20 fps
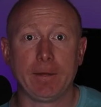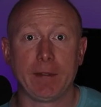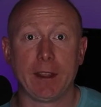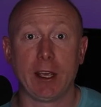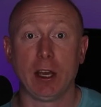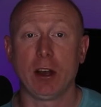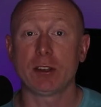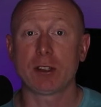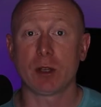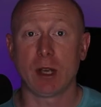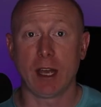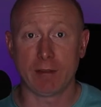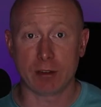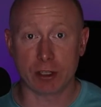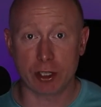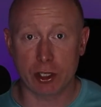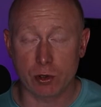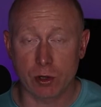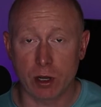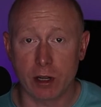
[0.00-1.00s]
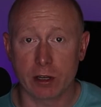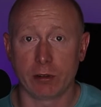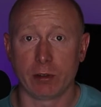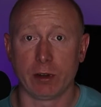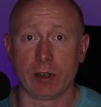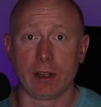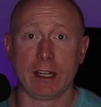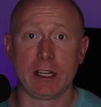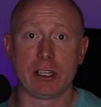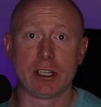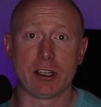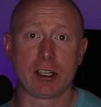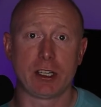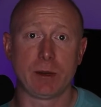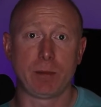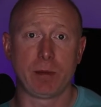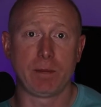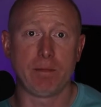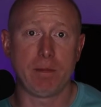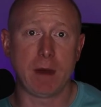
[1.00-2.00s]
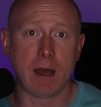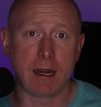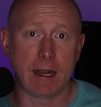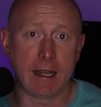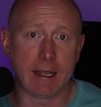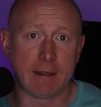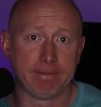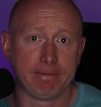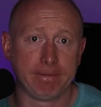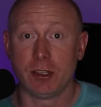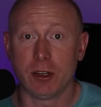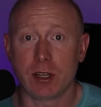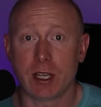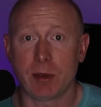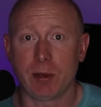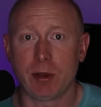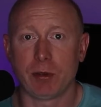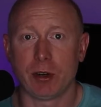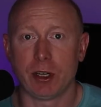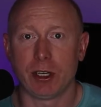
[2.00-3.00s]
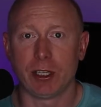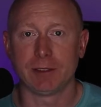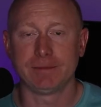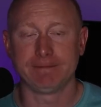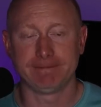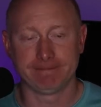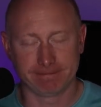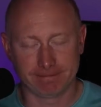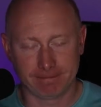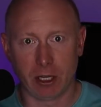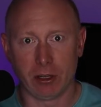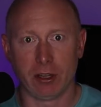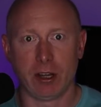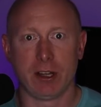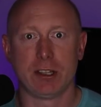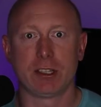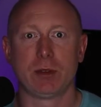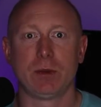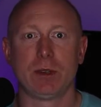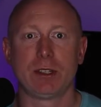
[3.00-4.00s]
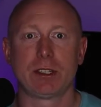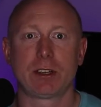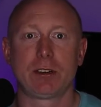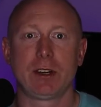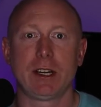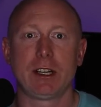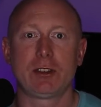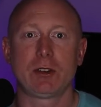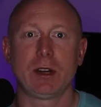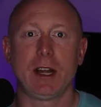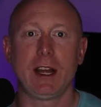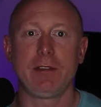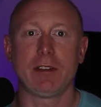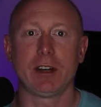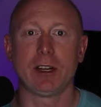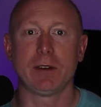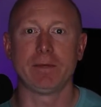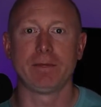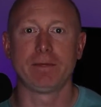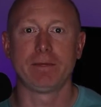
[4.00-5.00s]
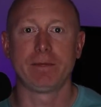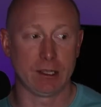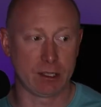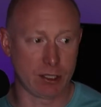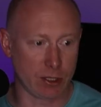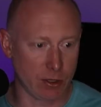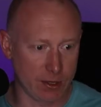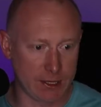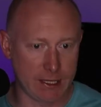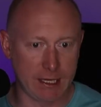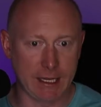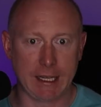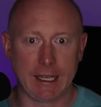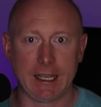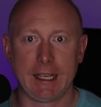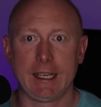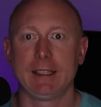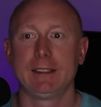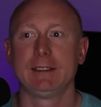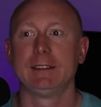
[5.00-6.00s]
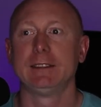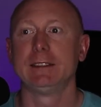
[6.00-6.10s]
they also have a stronger relationship with money. Don't get me wrong, Alonso is a great driver, and so is he,